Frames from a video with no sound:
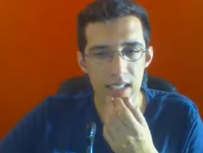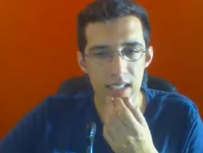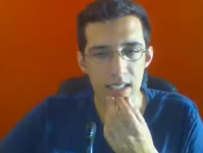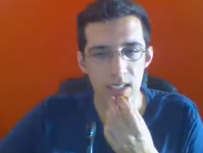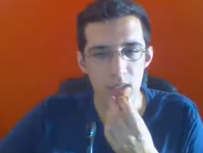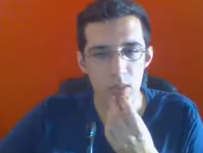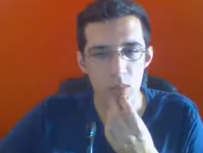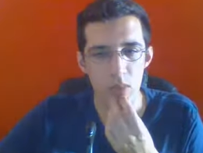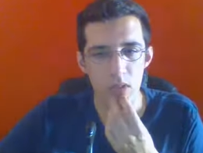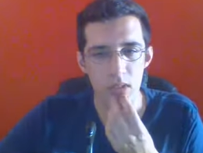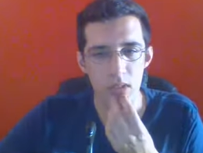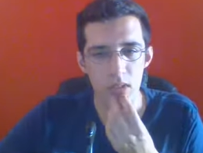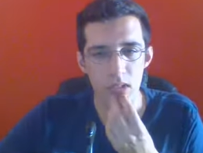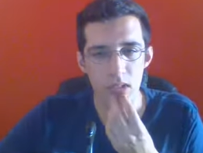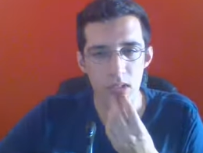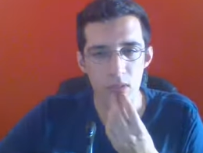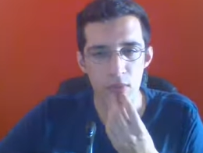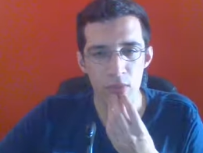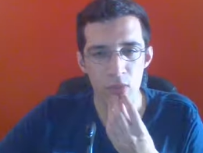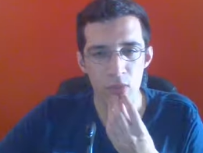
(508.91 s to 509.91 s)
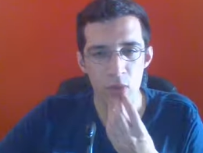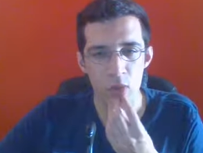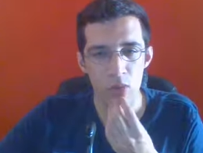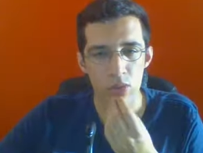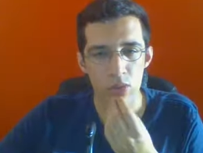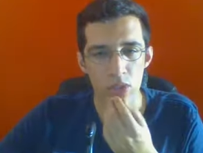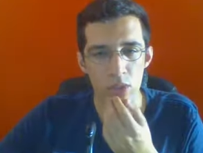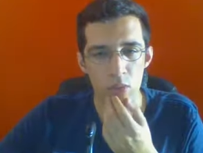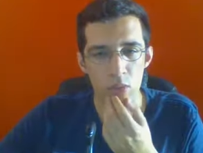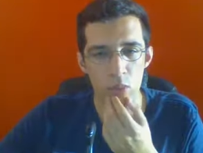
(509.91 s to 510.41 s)
It work, of
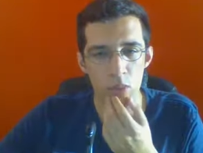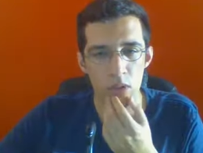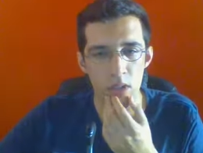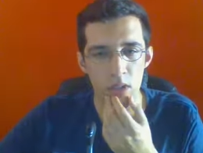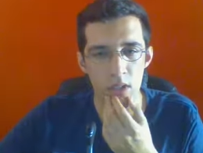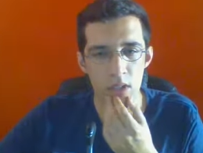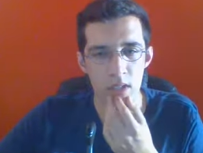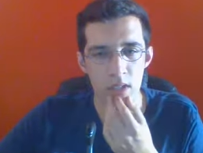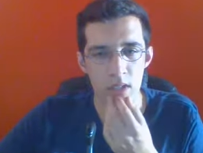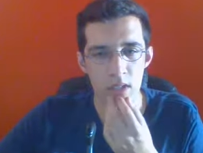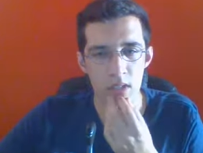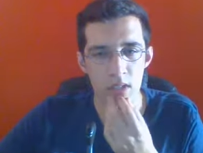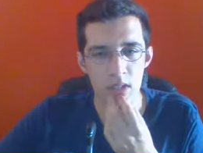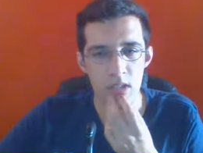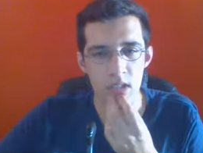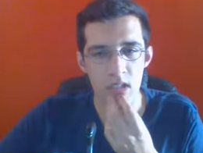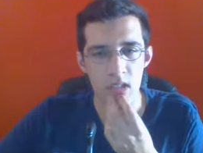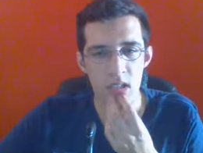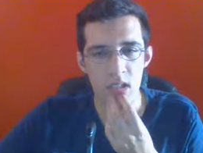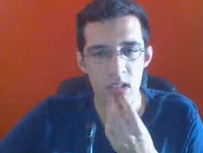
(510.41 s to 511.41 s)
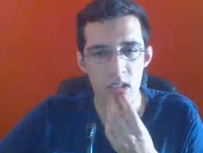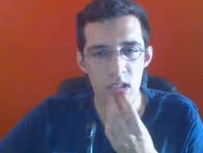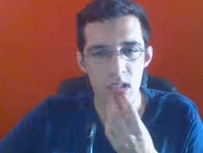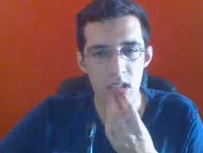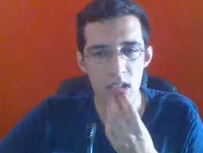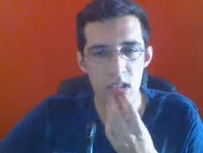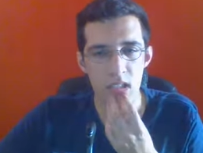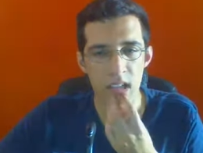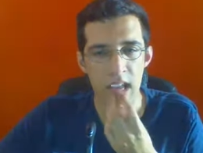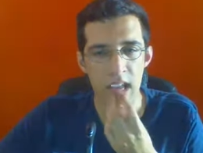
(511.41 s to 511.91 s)
course it work, it's
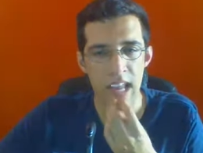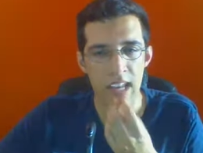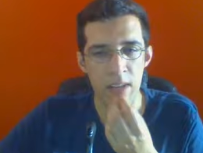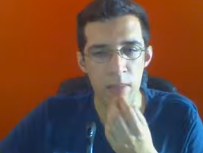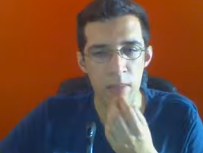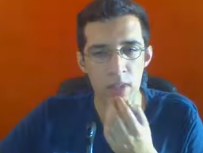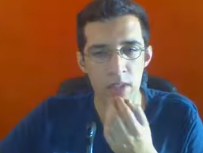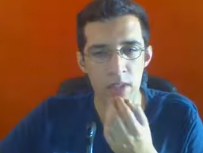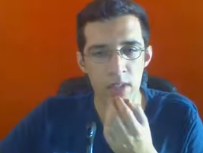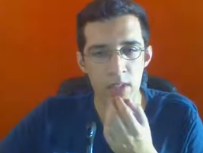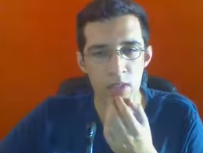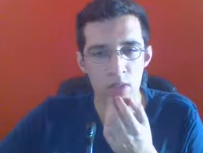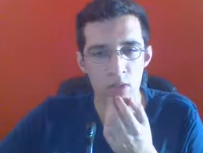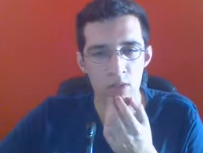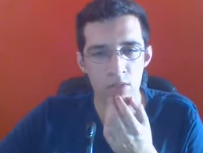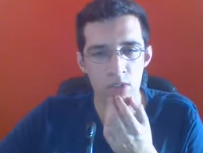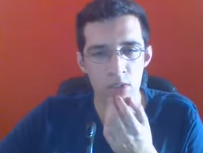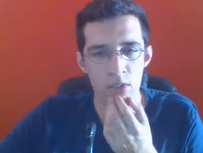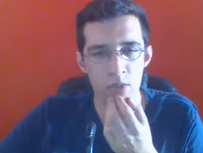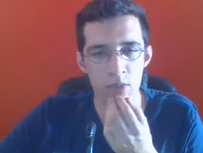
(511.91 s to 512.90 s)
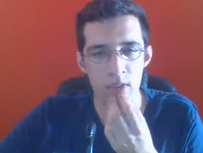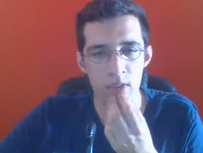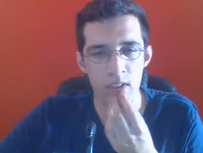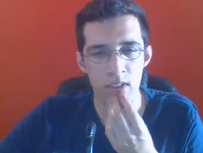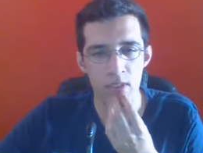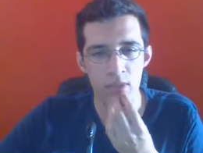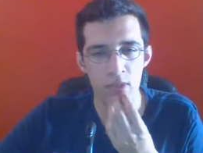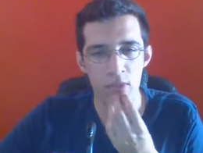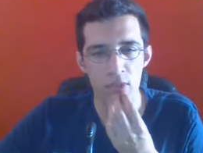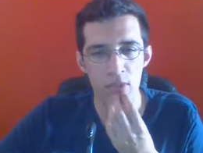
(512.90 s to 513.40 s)
just animated
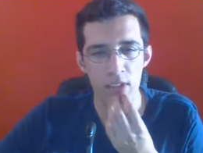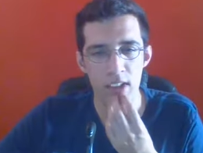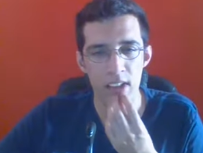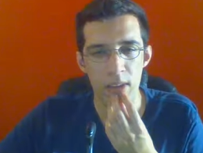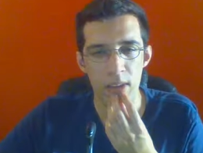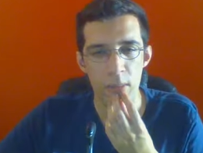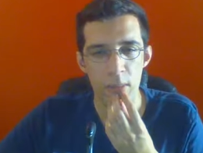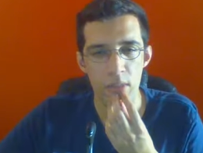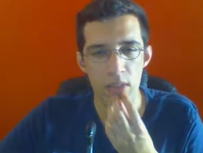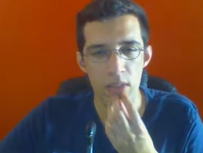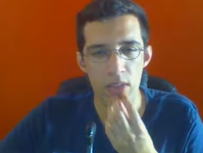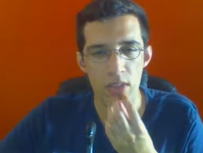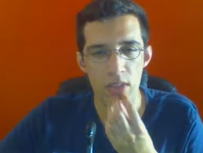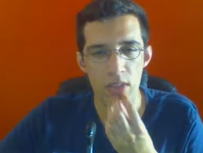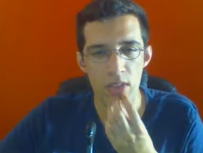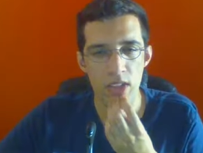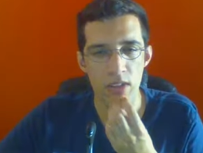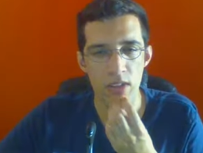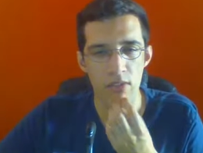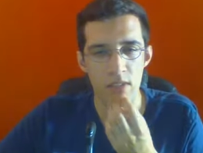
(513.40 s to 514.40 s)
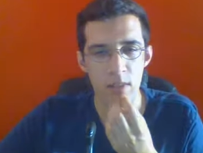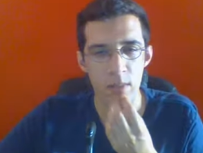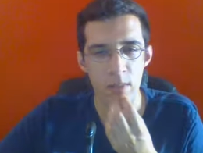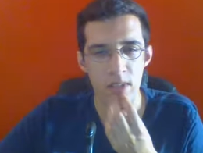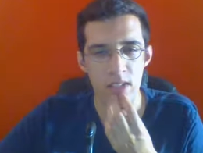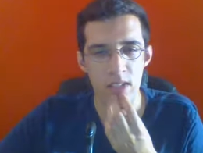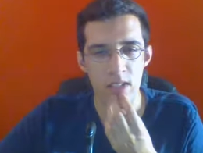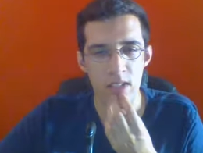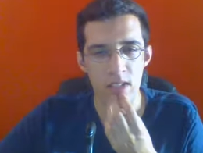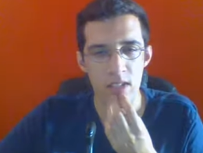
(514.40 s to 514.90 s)
concentrated flame. Think of him
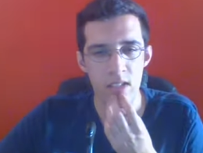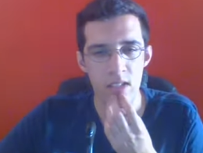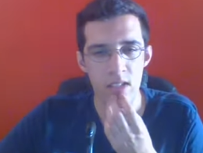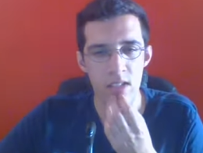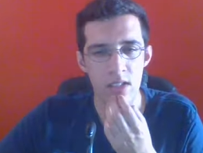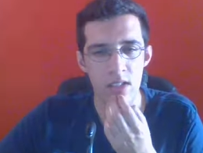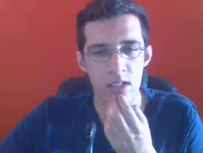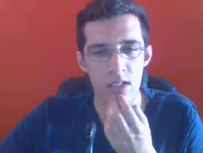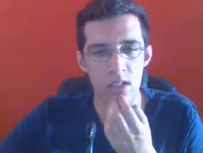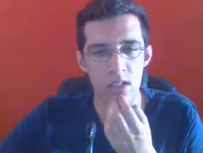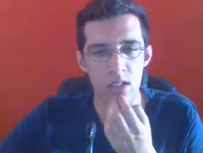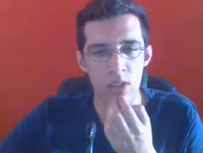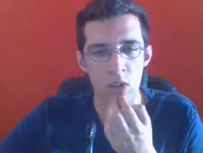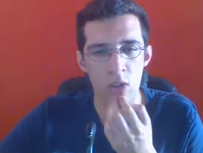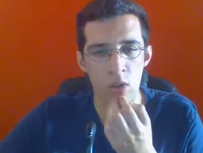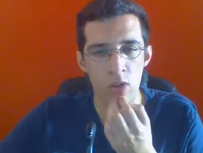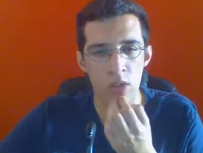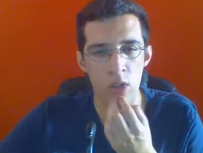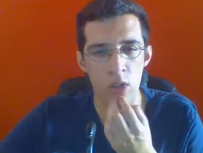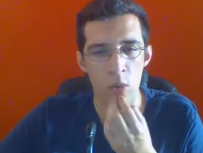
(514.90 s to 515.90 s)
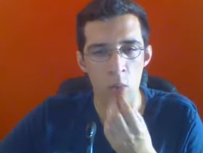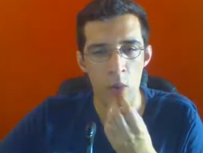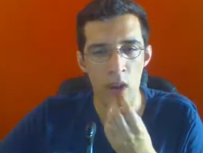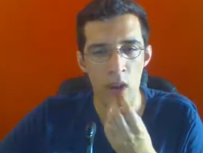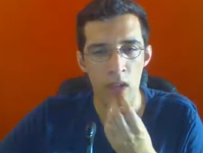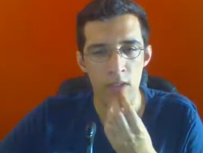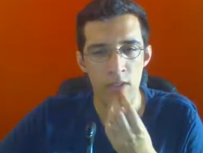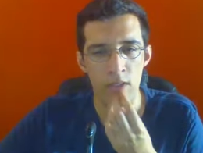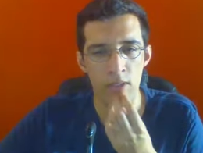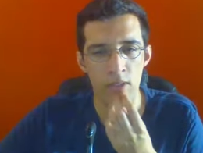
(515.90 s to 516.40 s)
as, a, as just a talking
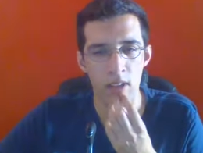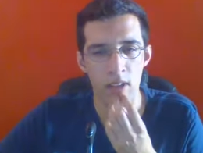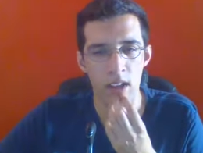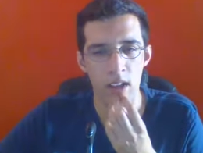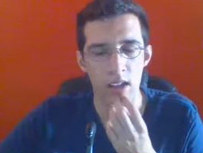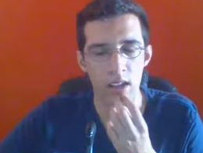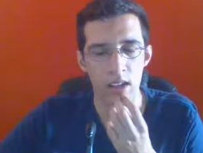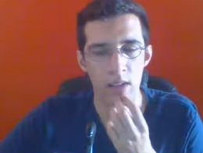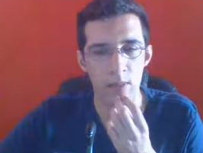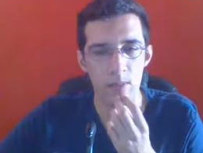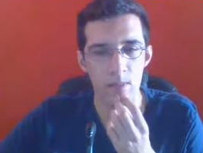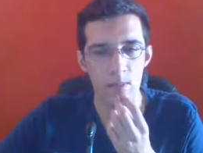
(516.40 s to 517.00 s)
wildfire.